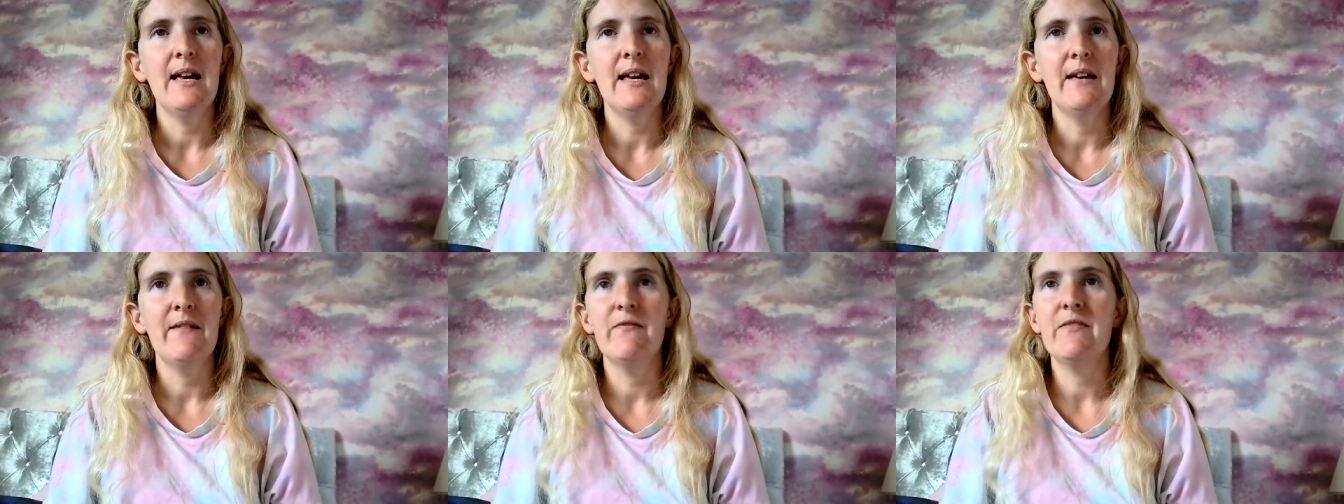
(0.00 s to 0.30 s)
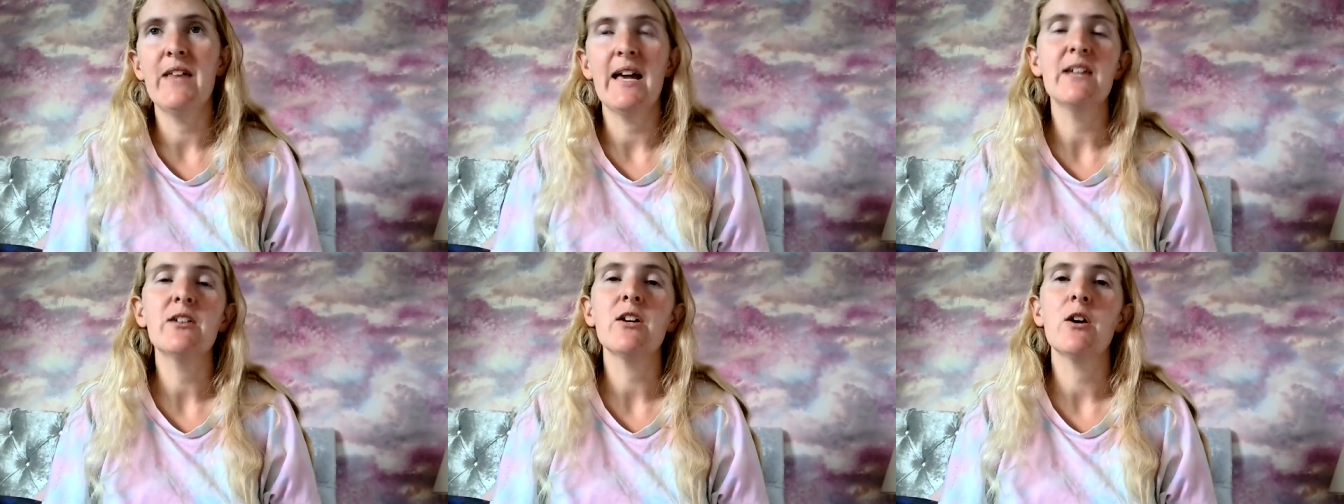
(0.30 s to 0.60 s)

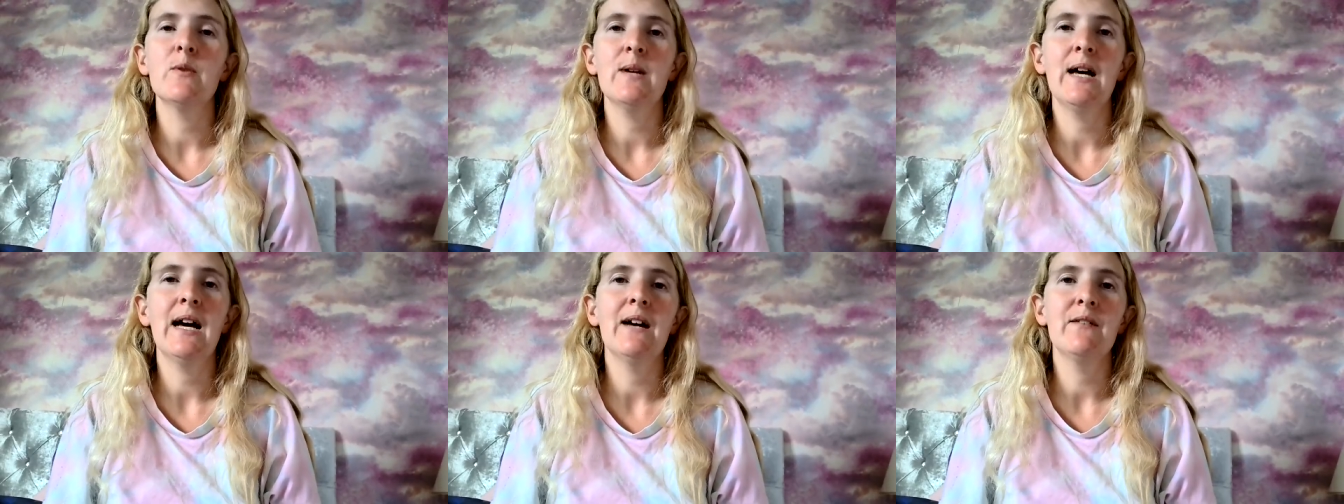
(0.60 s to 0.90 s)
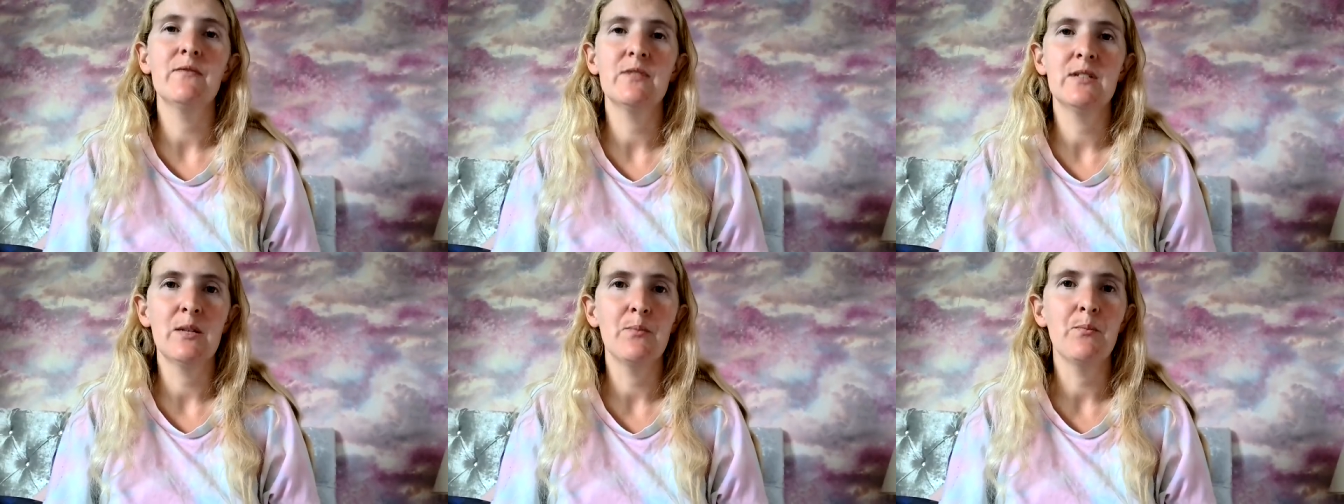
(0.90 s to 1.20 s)
if they don't
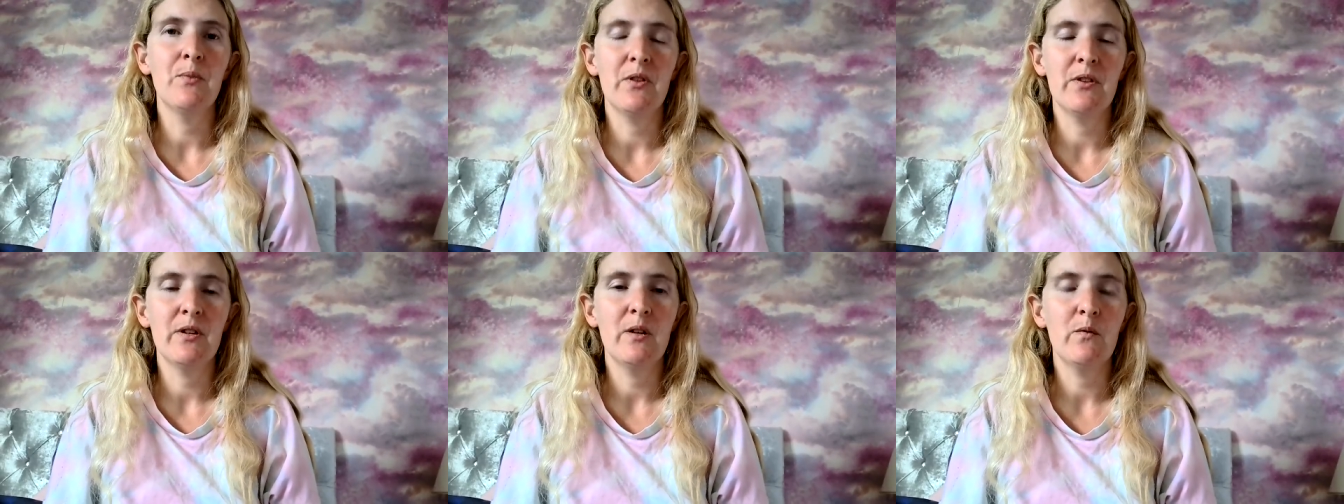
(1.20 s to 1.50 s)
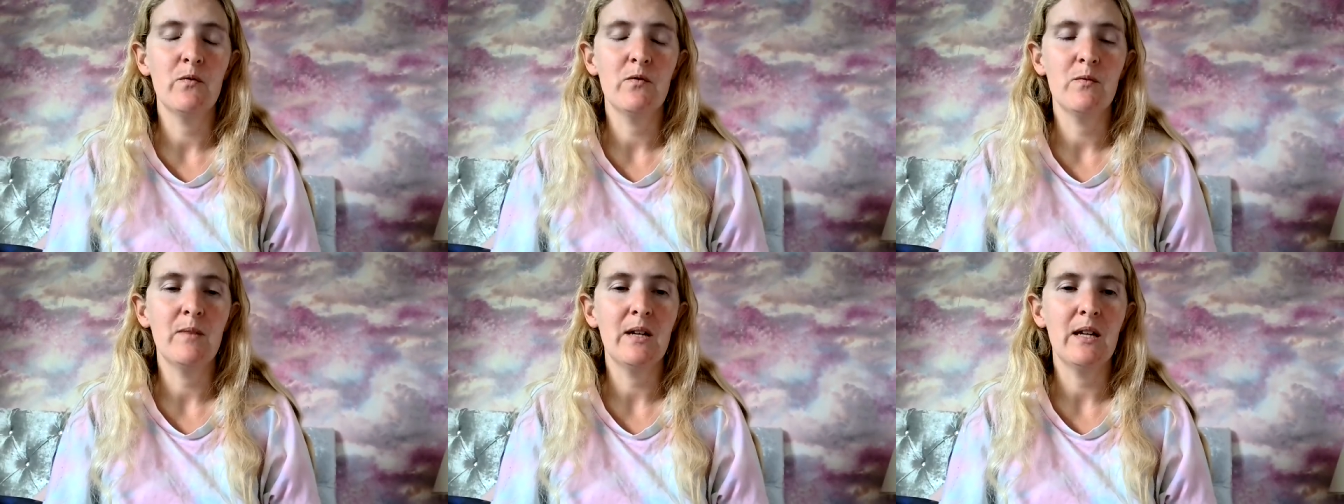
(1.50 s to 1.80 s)
have sympathy
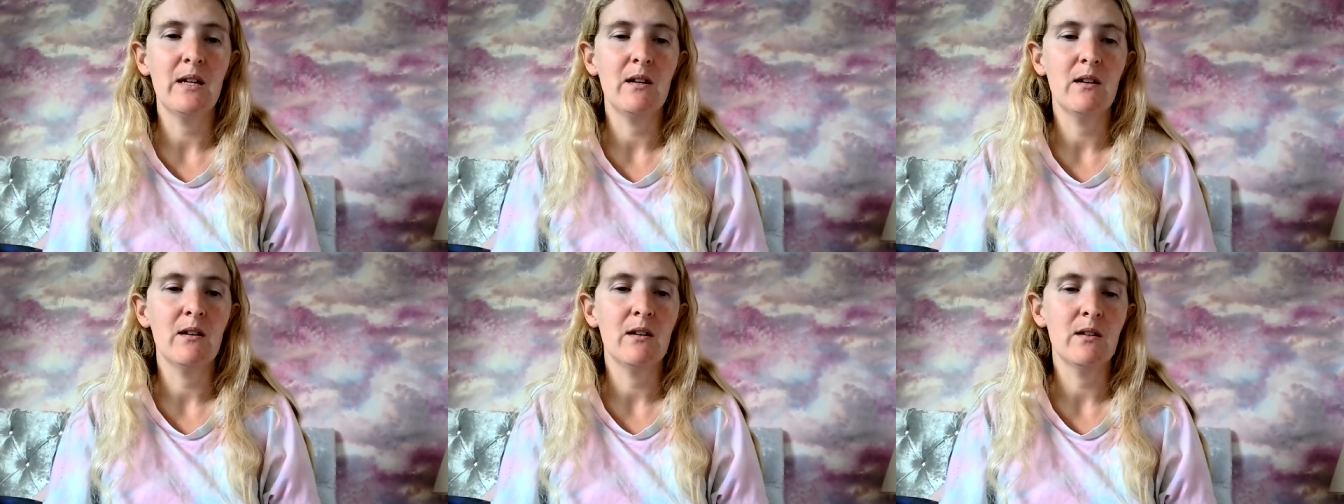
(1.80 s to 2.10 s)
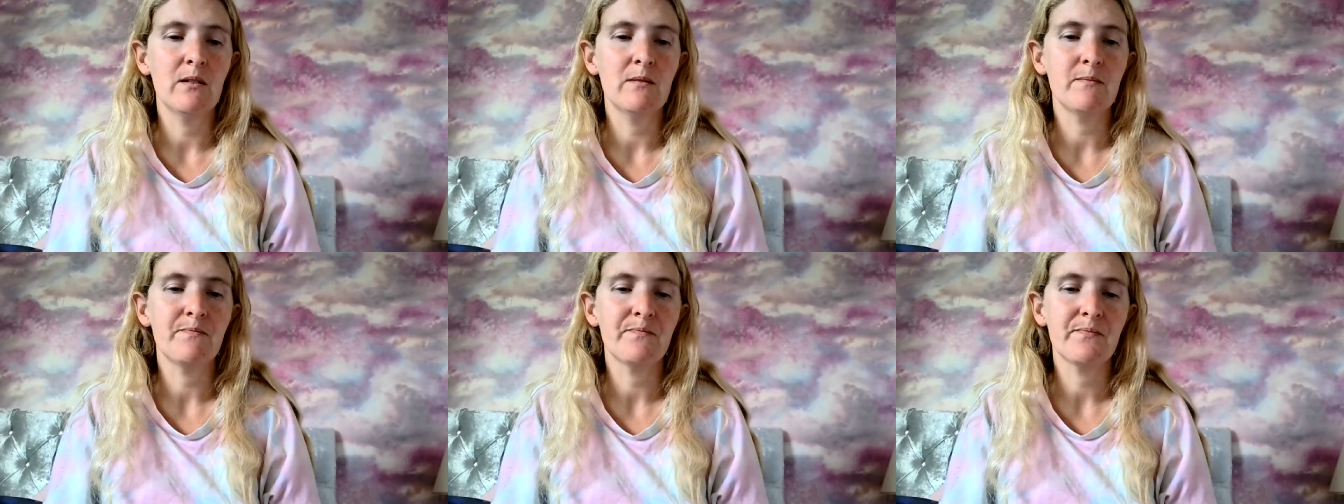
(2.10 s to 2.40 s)
for me. You
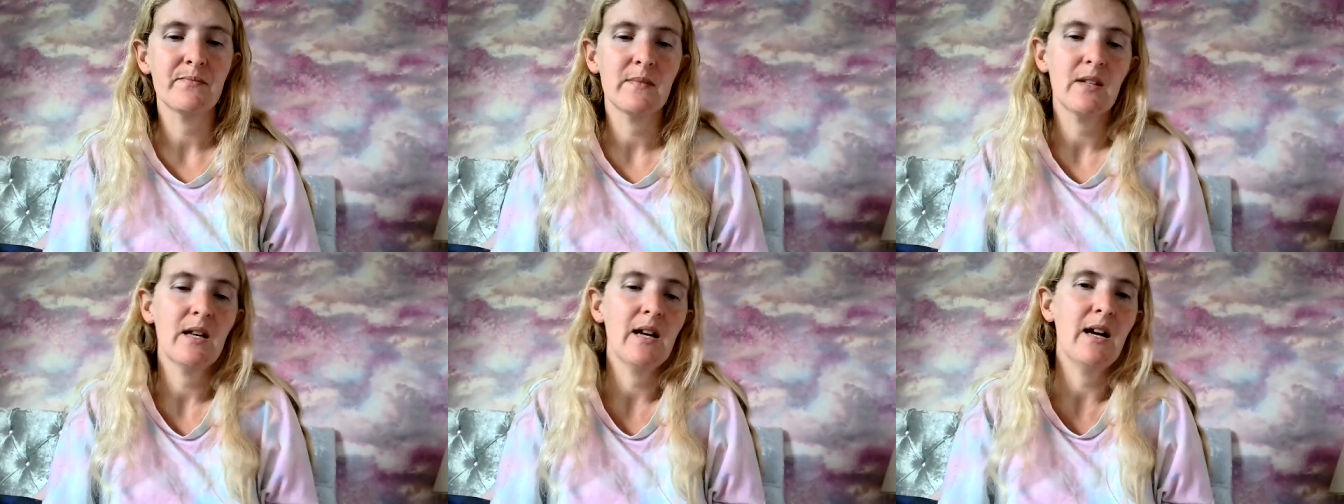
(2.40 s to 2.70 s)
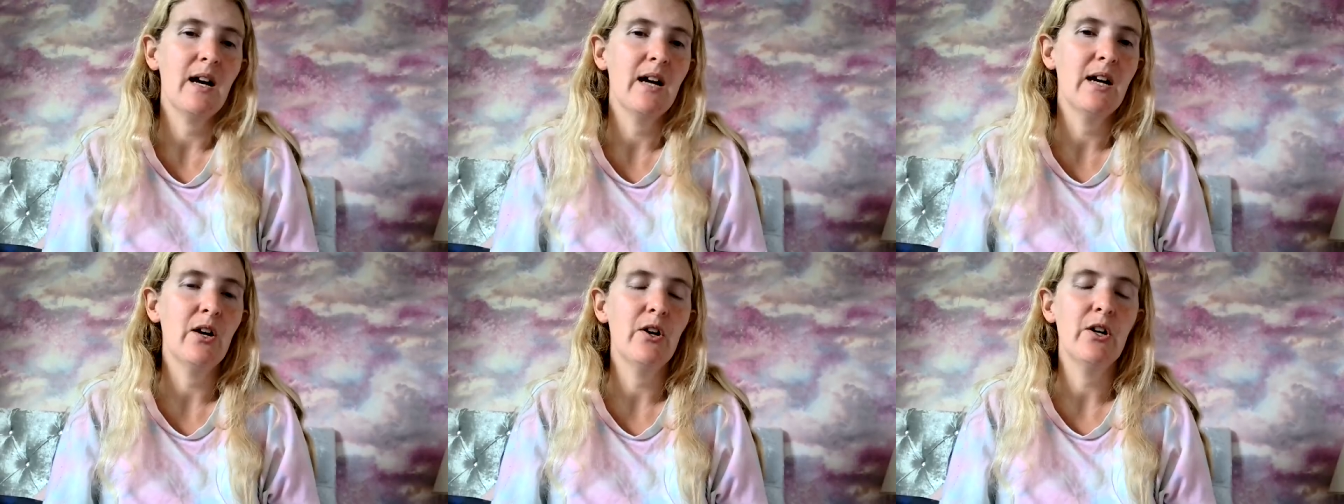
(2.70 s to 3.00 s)
know,
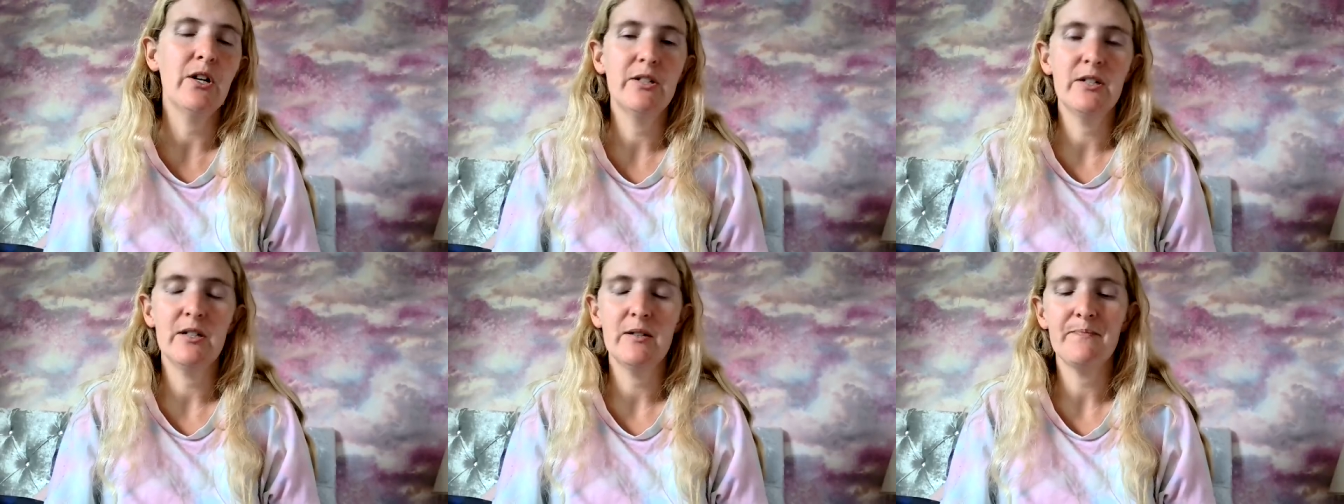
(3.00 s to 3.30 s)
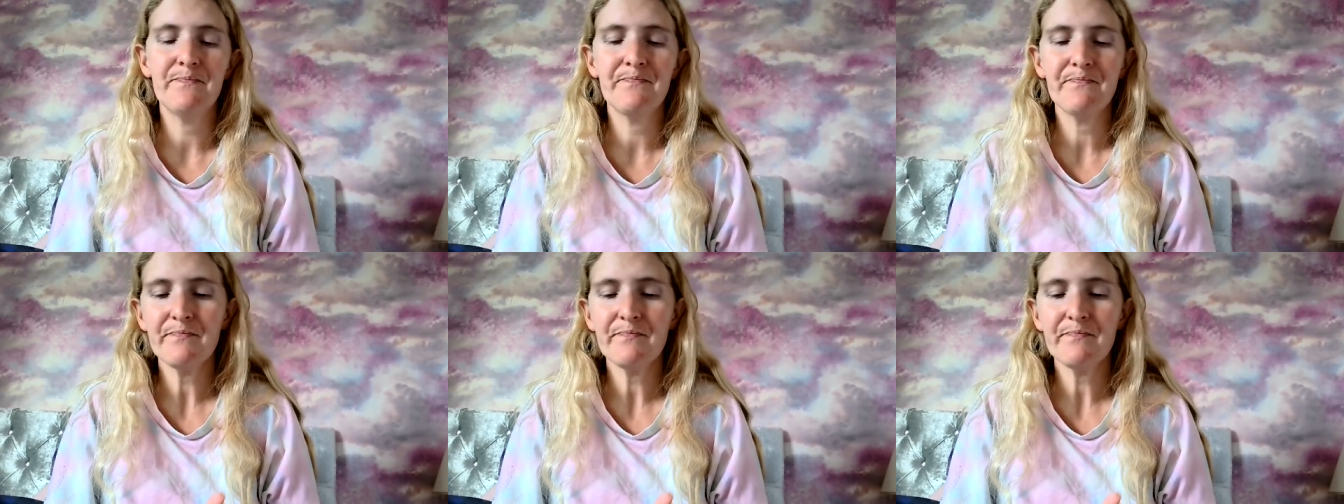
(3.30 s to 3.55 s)
I, I heard um,